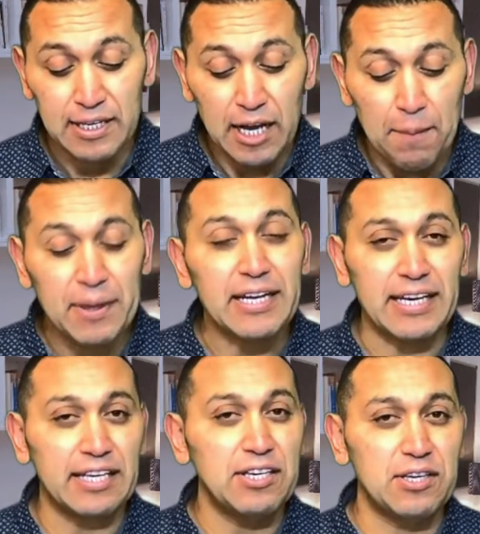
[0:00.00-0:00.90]
But
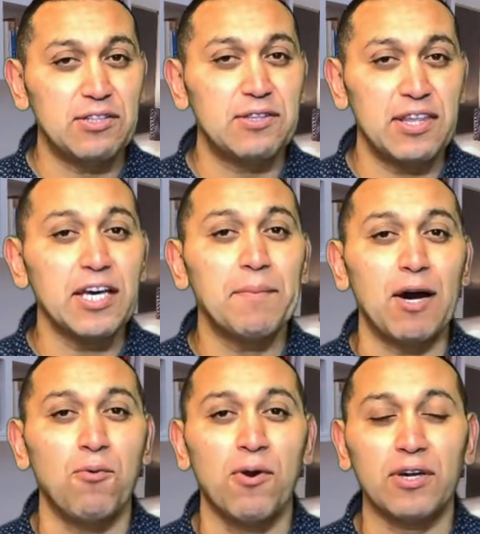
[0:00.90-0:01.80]
you think
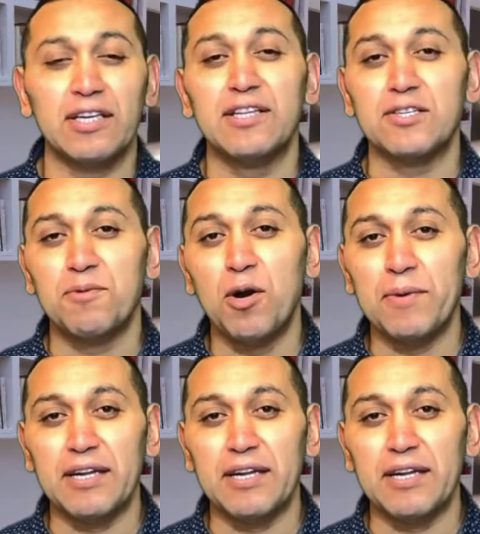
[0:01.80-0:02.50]
about work in this moment.